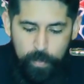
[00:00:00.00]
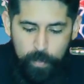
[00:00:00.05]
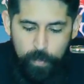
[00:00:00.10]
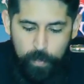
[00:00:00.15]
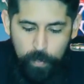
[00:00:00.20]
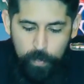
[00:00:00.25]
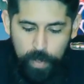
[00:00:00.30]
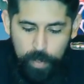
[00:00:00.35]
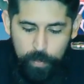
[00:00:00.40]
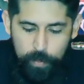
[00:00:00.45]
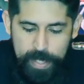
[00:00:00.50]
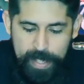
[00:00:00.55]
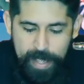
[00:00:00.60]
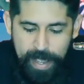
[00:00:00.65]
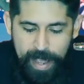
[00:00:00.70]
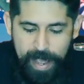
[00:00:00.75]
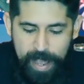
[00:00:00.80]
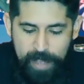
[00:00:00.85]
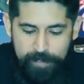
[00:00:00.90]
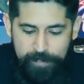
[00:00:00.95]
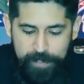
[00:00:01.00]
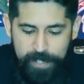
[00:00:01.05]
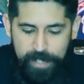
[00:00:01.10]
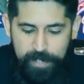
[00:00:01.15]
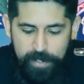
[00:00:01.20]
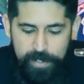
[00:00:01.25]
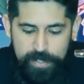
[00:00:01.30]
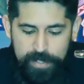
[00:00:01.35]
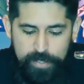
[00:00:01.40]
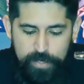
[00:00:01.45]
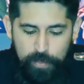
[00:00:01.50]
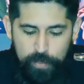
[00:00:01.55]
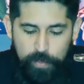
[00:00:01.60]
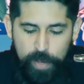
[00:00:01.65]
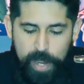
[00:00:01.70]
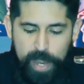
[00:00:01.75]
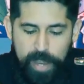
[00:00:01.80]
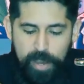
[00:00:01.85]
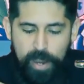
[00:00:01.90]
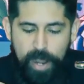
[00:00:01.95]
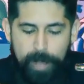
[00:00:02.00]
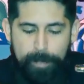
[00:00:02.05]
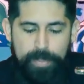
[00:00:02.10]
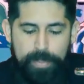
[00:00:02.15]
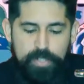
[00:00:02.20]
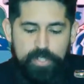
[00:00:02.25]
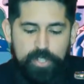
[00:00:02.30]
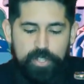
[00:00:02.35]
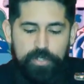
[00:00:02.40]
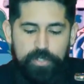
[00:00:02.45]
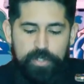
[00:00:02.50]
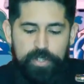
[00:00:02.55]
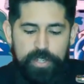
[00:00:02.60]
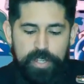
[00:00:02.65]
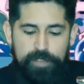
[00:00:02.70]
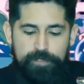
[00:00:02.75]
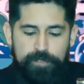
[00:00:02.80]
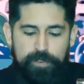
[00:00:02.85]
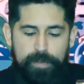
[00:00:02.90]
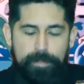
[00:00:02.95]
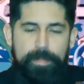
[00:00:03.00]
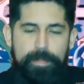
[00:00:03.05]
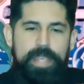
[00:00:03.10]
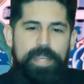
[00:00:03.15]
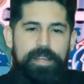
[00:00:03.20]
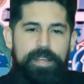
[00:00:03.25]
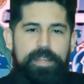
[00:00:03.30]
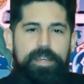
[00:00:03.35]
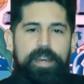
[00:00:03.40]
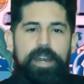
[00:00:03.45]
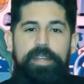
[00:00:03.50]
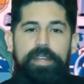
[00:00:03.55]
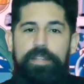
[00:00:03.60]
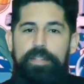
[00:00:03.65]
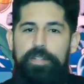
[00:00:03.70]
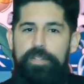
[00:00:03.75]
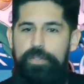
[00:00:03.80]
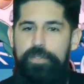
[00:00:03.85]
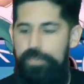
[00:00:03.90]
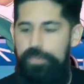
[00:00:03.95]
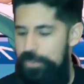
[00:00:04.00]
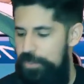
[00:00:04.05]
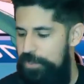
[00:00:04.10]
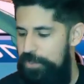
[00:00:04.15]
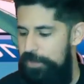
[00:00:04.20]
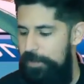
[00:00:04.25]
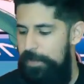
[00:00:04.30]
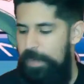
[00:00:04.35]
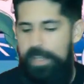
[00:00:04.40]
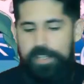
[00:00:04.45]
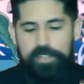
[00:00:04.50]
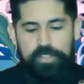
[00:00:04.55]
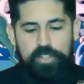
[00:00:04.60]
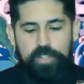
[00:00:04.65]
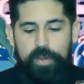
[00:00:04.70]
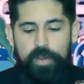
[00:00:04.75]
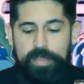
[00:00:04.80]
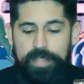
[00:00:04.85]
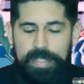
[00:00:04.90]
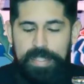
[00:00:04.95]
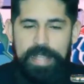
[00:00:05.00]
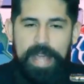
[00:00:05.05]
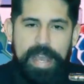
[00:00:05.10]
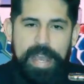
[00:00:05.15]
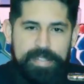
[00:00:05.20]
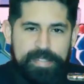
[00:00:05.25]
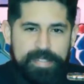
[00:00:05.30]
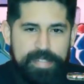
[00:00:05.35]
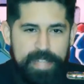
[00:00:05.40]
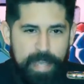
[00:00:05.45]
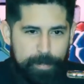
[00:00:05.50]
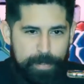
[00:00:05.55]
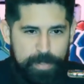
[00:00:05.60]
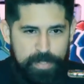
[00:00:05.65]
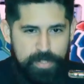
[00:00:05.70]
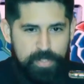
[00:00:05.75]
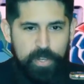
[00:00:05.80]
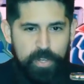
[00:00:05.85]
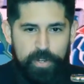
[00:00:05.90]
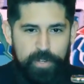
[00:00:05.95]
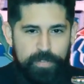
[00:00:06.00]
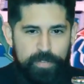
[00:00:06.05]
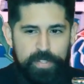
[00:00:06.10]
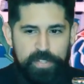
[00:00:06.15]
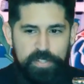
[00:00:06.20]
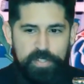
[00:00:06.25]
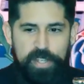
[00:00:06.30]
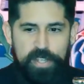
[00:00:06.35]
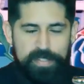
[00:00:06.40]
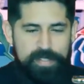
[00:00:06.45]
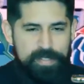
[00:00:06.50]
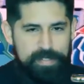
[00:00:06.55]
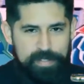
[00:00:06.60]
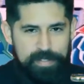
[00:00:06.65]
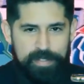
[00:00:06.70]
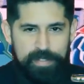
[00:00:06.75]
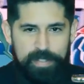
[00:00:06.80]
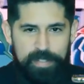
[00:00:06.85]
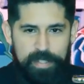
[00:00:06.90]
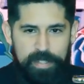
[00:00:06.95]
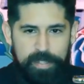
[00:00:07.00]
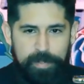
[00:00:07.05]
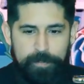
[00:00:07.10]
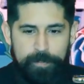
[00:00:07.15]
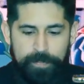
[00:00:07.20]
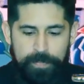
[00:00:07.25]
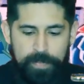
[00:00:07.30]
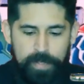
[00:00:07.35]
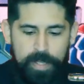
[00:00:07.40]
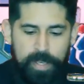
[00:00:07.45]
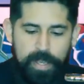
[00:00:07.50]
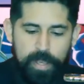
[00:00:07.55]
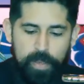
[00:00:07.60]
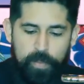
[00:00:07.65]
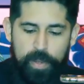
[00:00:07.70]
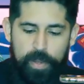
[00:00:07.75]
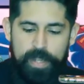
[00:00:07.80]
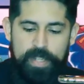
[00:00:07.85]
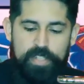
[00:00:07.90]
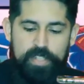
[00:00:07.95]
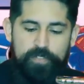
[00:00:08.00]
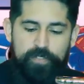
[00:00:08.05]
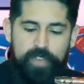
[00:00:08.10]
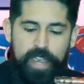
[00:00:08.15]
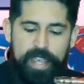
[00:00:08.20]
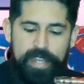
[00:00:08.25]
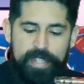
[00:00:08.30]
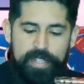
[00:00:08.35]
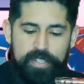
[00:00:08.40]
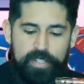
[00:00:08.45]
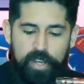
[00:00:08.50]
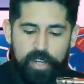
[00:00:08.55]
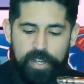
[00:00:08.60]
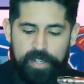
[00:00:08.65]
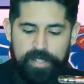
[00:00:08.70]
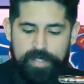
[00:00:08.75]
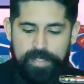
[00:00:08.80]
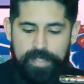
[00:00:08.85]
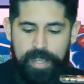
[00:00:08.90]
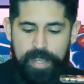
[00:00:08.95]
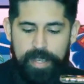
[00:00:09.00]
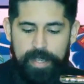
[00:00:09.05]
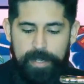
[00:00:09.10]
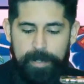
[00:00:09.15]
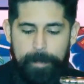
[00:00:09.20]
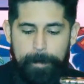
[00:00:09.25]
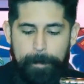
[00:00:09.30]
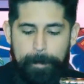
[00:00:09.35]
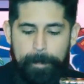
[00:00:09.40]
What we have here is a rare opportunity for me to cut loose. So in the last episode of the Justice League, where he's fighting Darkseid,